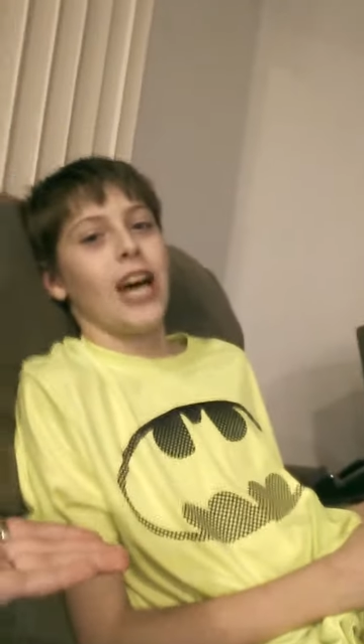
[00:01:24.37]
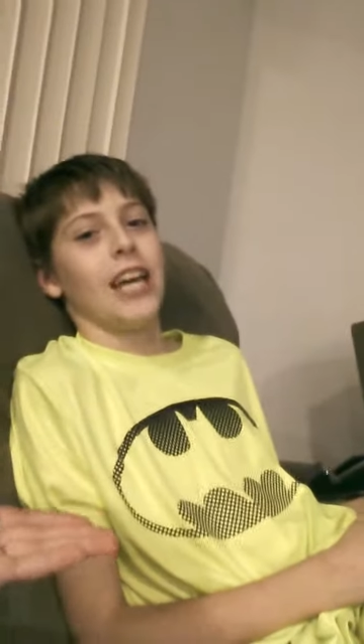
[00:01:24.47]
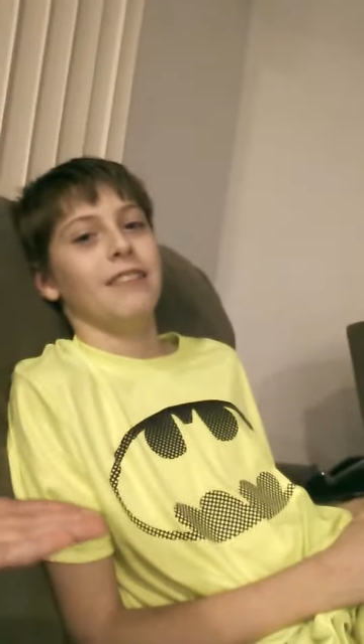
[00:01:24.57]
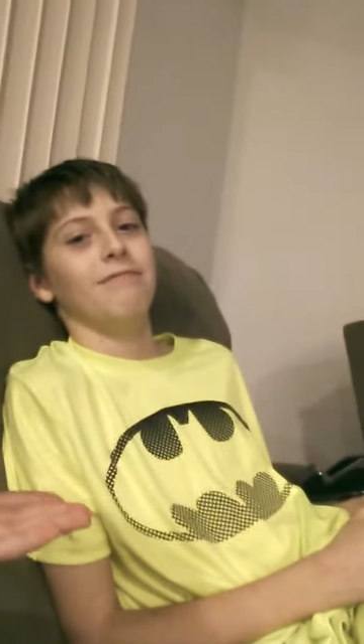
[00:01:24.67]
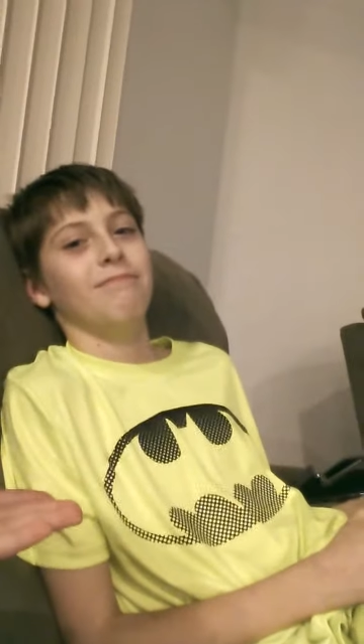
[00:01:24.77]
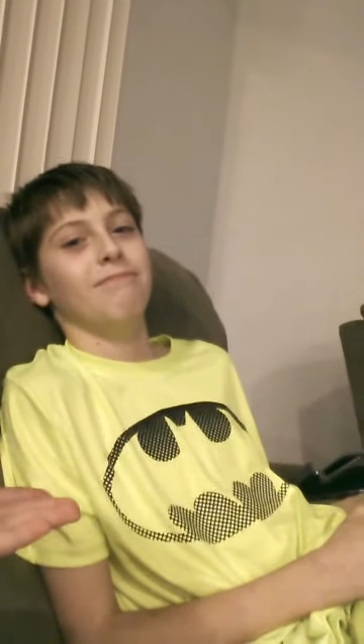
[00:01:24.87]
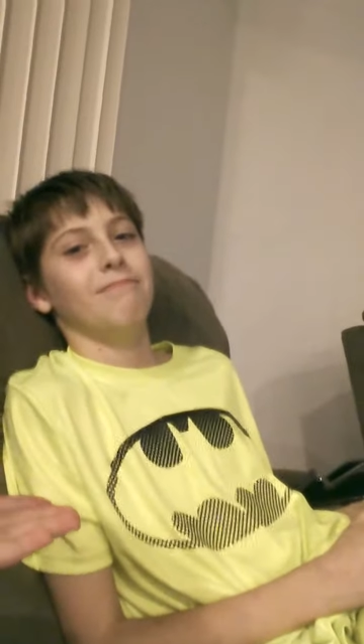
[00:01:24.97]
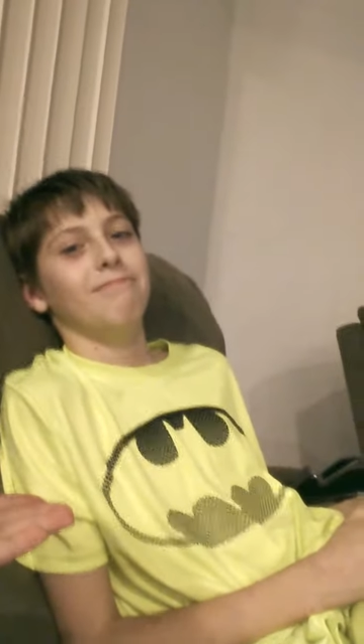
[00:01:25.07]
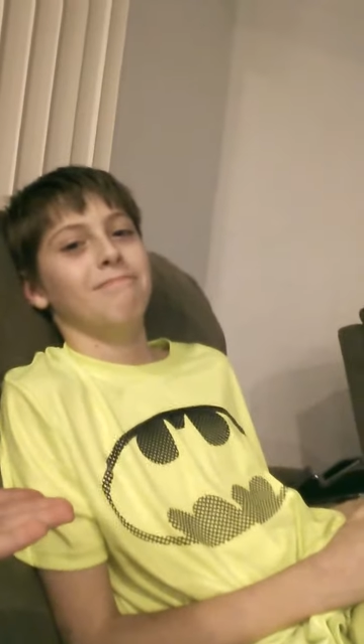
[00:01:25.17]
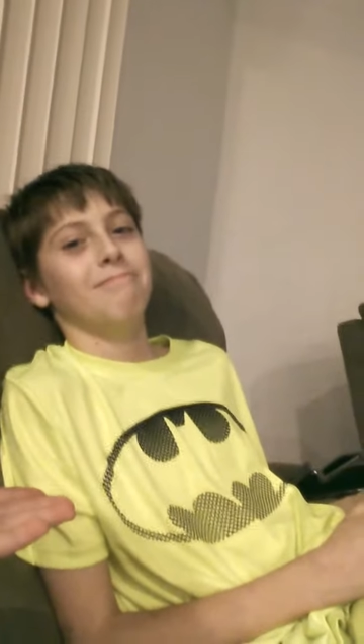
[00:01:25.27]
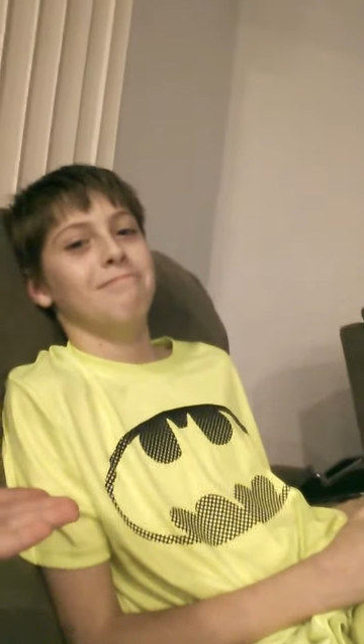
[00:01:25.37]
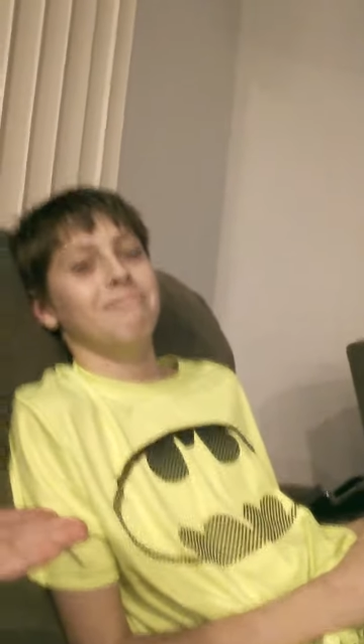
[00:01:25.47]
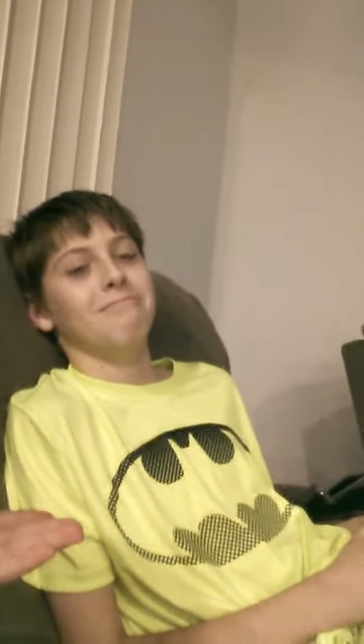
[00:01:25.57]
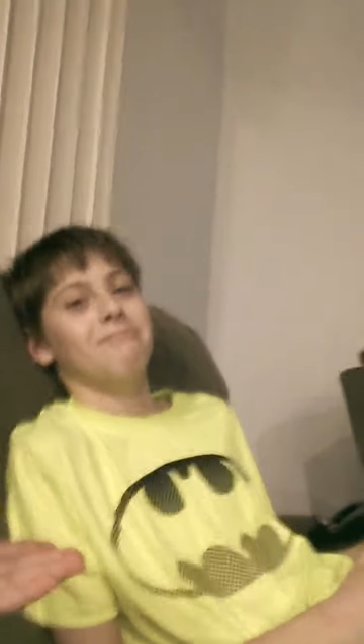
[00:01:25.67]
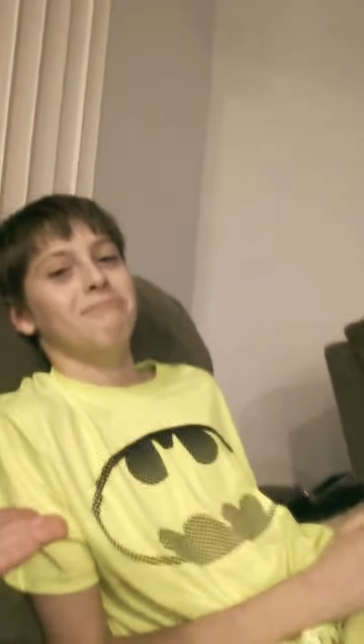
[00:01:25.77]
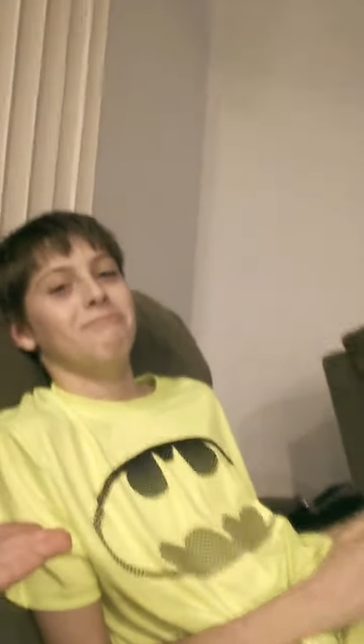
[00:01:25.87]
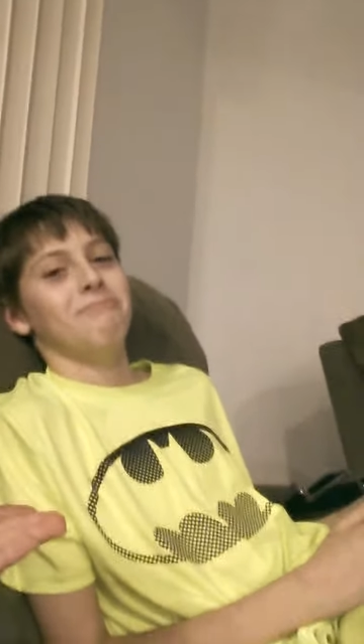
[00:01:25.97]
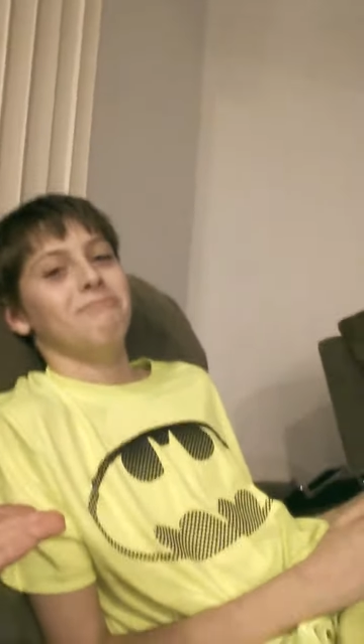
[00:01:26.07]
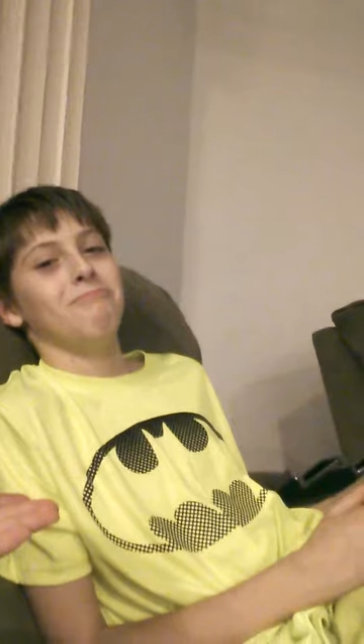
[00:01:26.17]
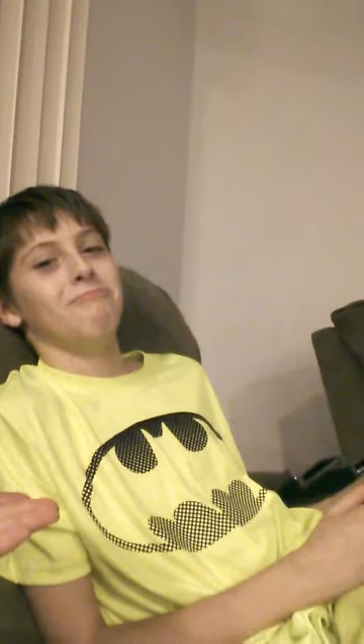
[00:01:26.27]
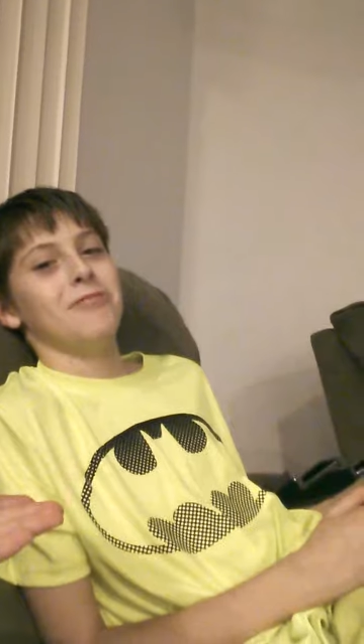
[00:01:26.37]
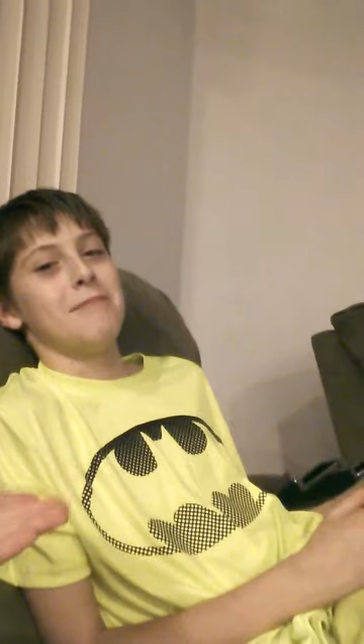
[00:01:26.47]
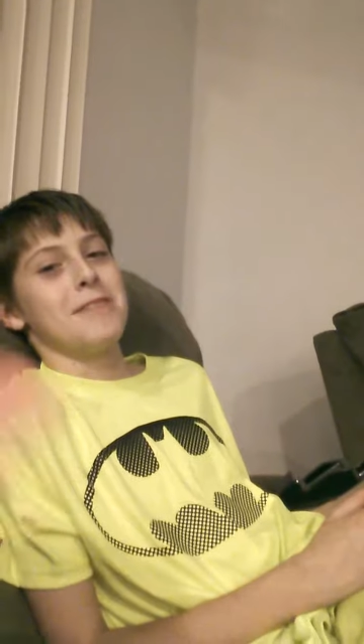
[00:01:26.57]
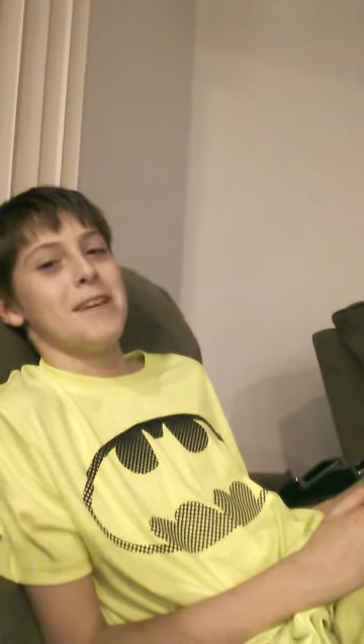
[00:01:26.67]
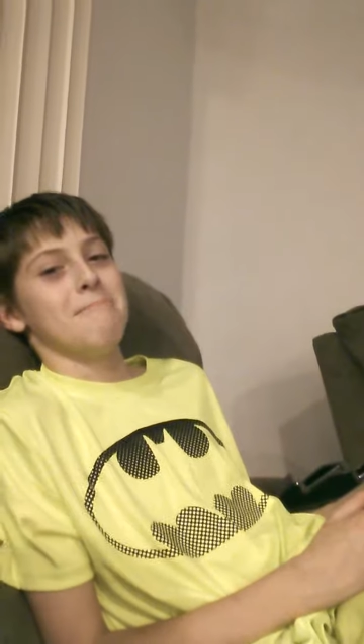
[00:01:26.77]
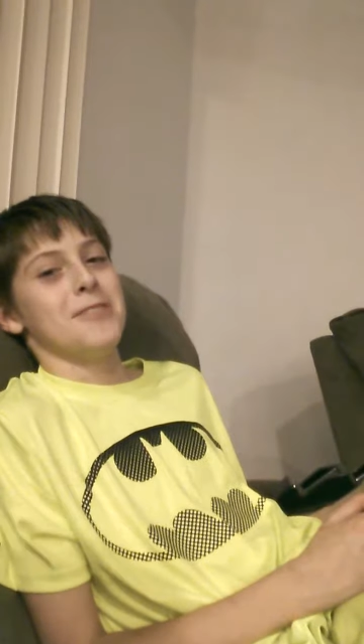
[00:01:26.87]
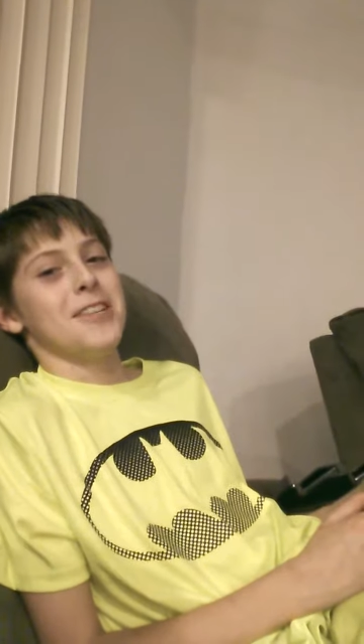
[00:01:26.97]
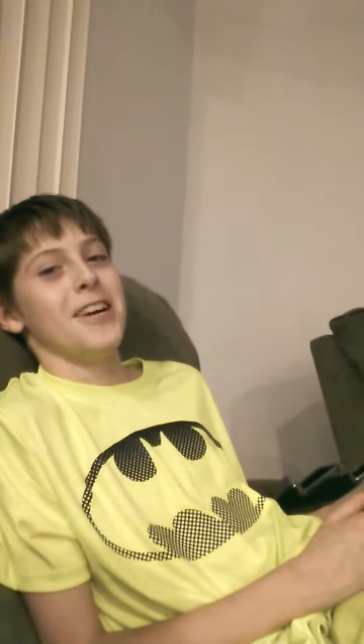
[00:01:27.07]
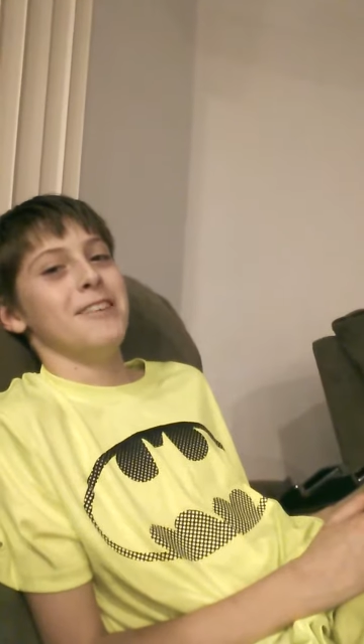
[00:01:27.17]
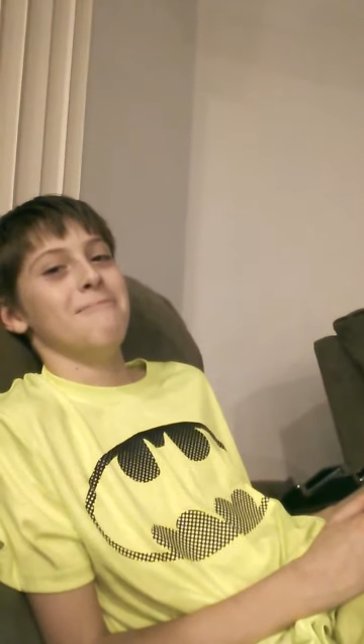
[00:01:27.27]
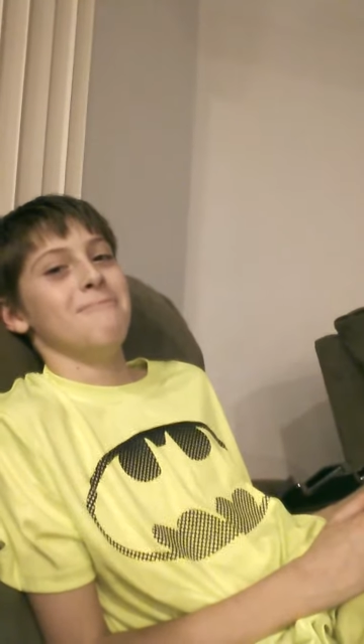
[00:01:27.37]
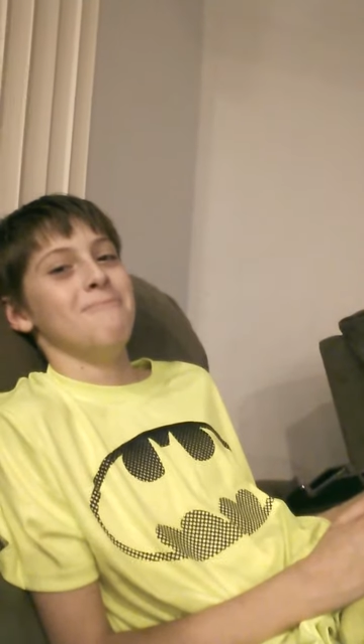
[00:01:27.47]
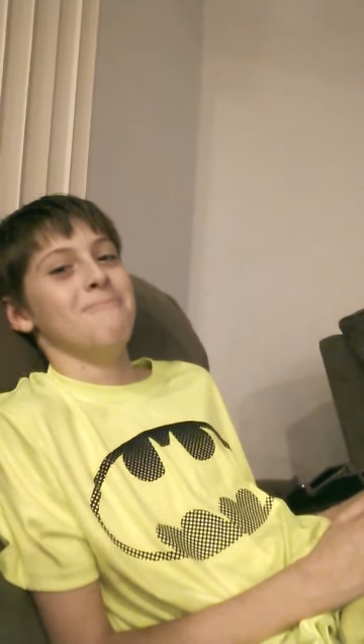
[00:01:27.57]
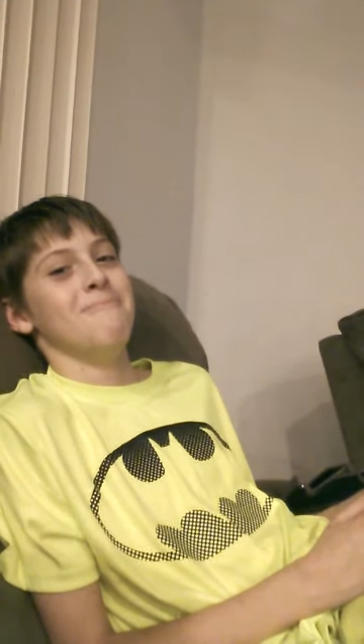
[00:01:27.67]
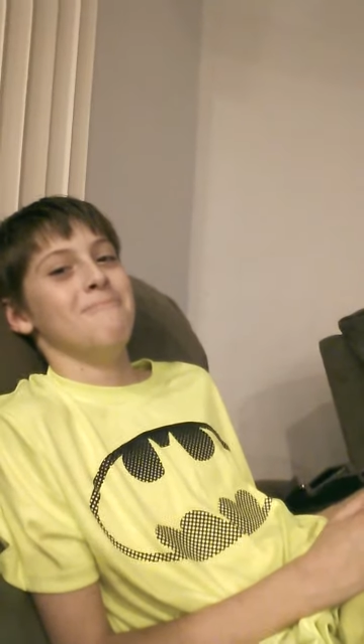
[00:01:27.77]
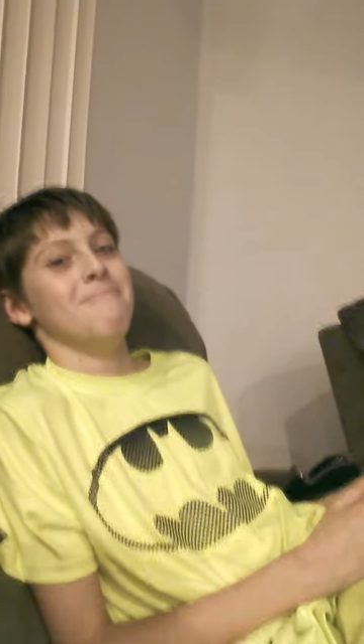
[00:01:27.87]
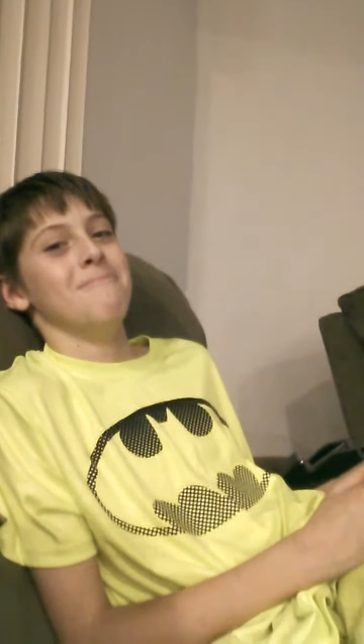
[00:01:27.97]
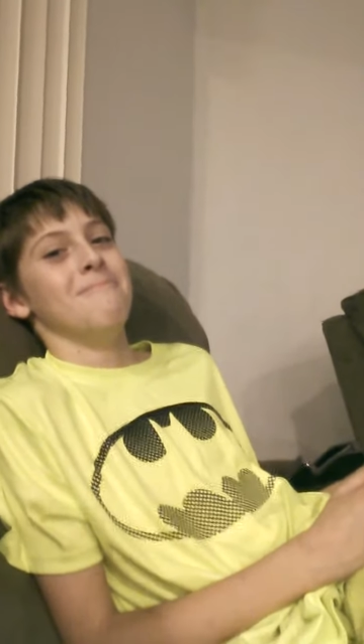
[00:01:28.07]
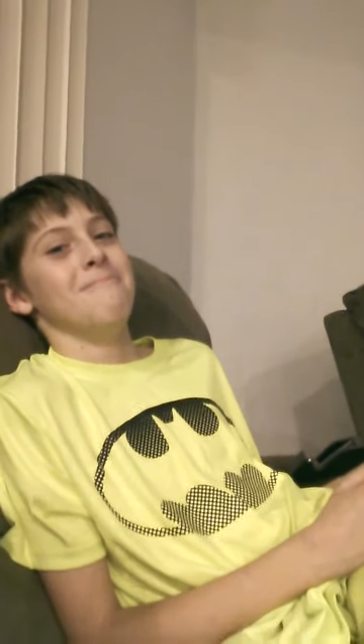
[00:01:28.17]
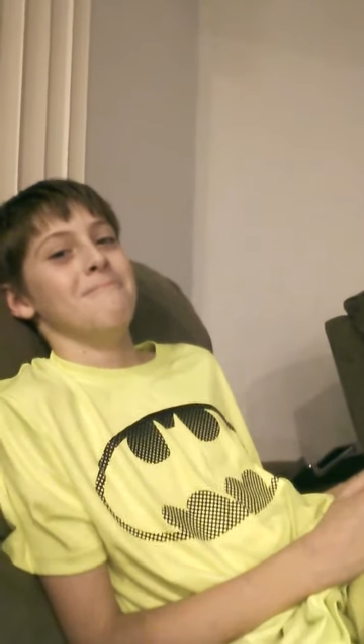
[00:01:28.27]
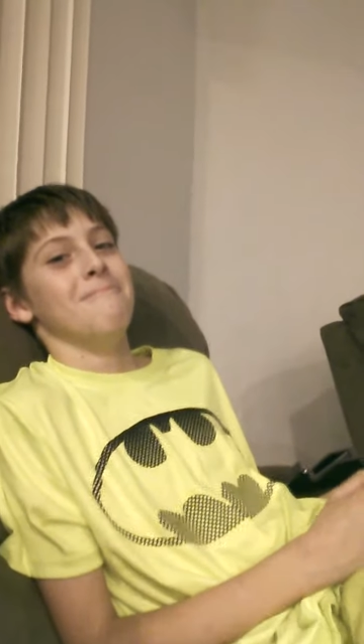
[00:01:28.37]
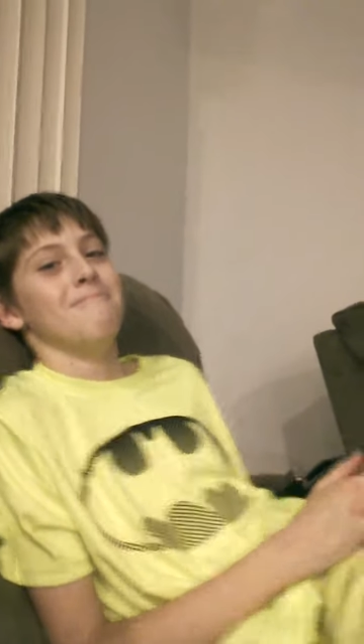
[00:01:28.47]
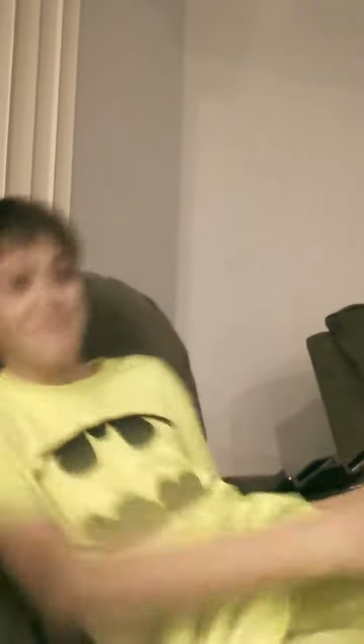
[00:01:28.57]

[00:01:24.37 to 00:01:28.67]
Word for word: Hi. Yeah. I'm camera shy. Sure you are